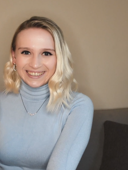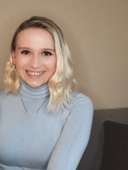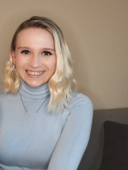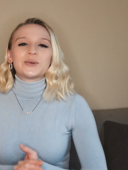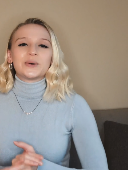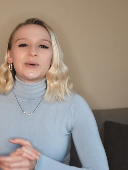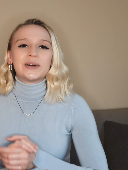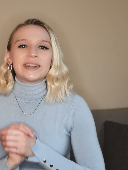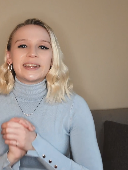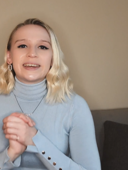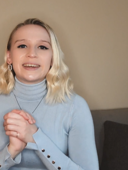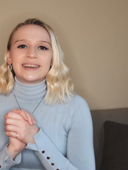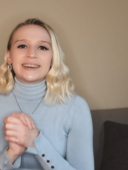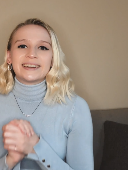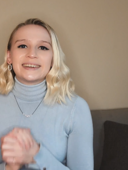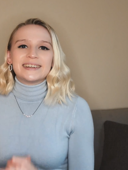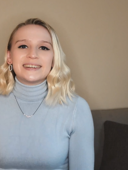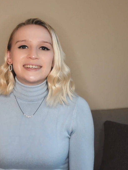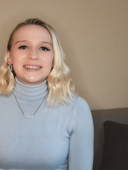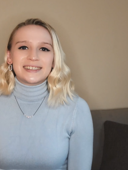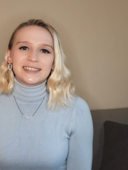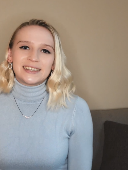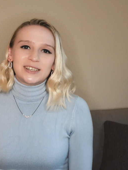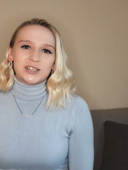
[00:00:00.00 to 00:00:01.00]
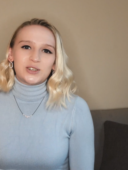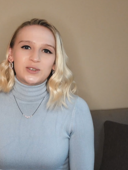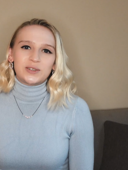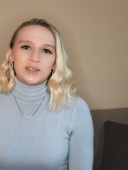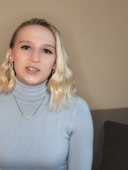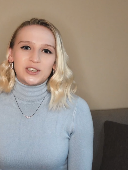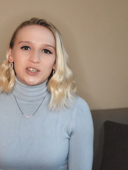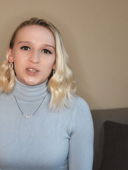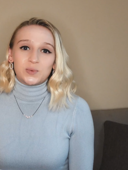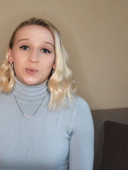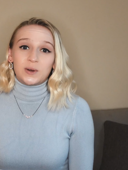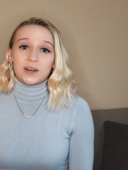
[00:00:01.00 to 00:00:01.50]
Toire is literally
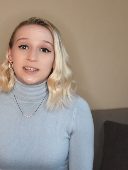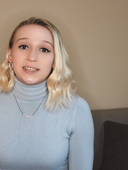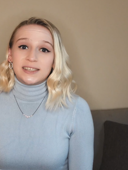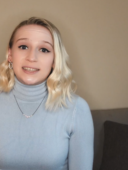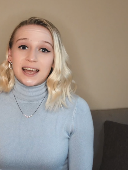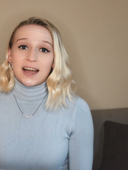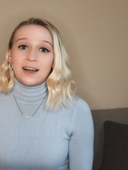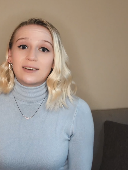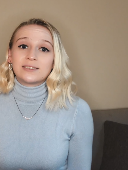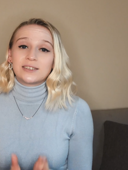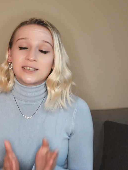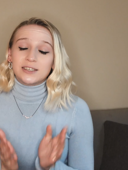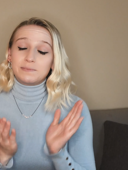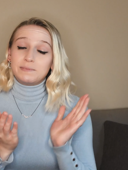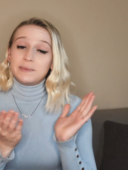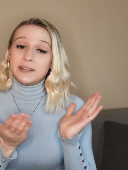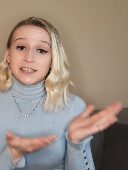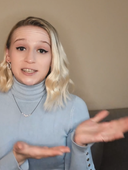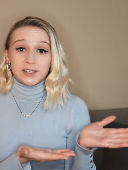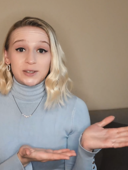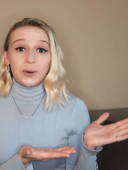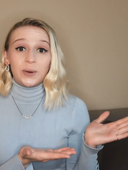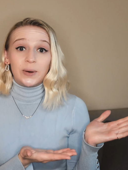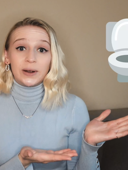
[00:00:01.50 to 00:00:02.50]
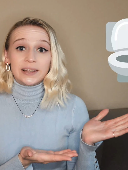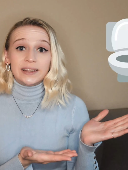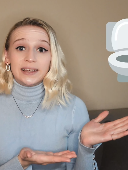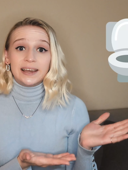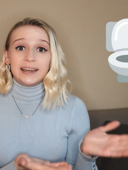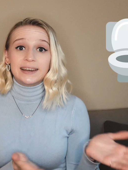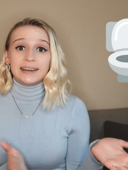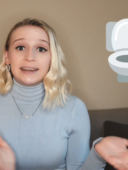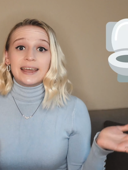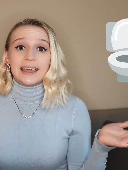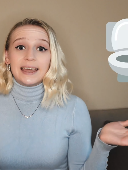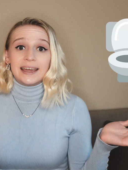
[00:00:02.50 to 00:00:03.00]
just what it sounds. It means
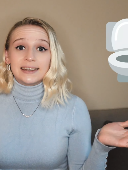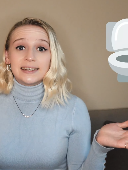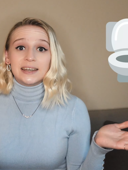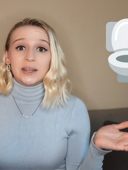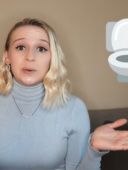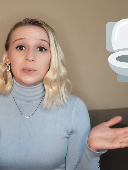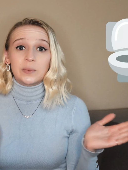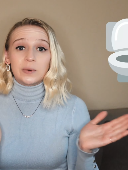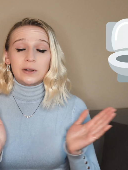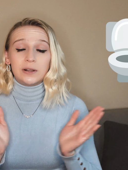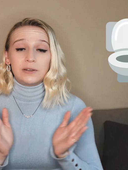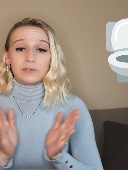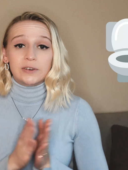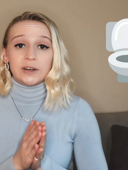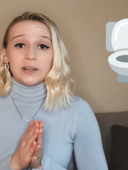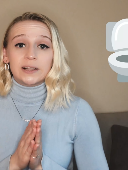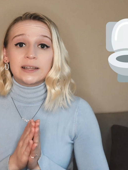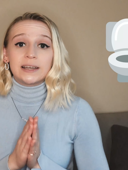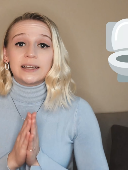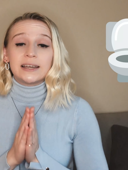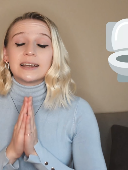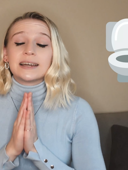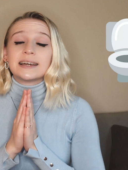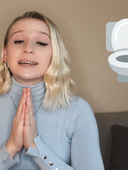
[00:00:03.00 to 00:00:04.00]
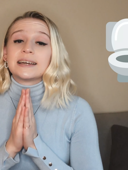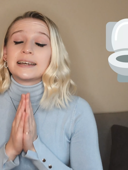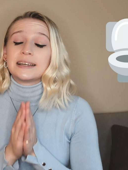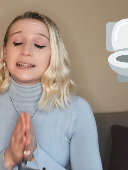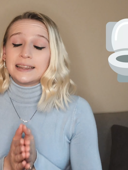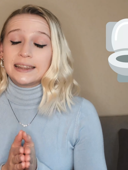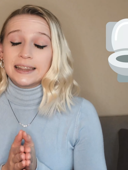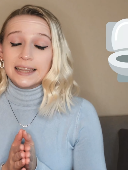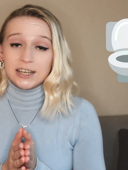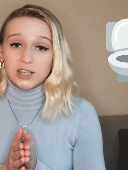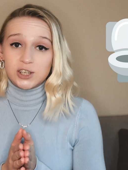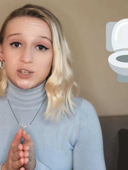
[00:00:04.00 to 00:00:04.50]
toilet, and it will really
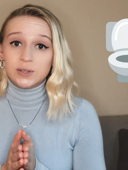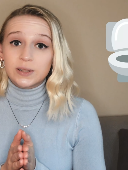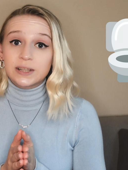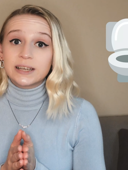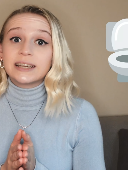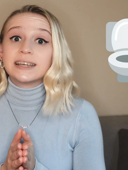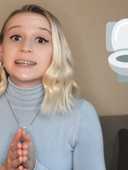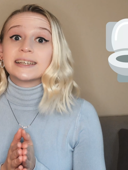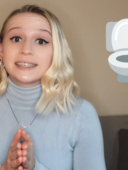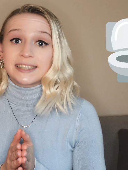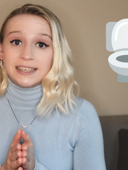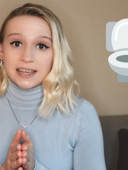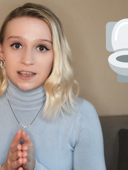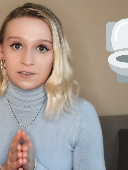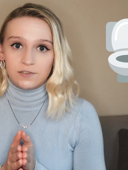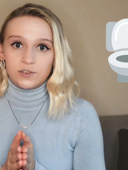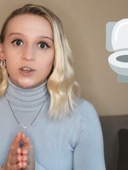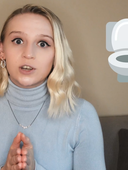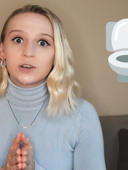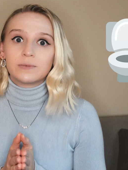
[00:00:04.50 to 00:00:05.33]
literally save